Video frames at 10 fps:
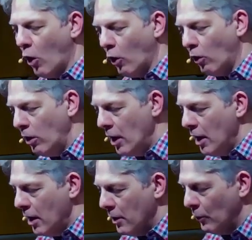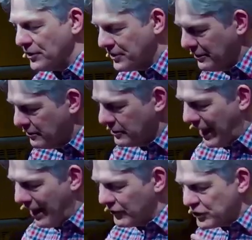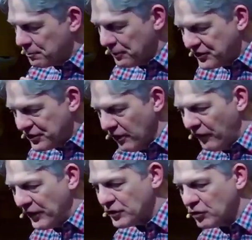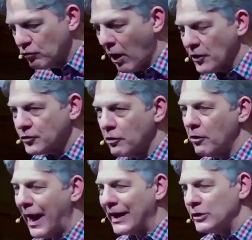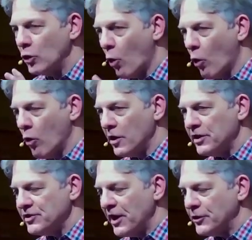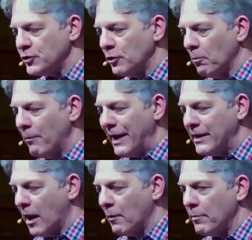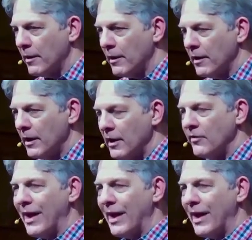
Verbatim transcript: The goal was to have a specific structure and an organizational makeup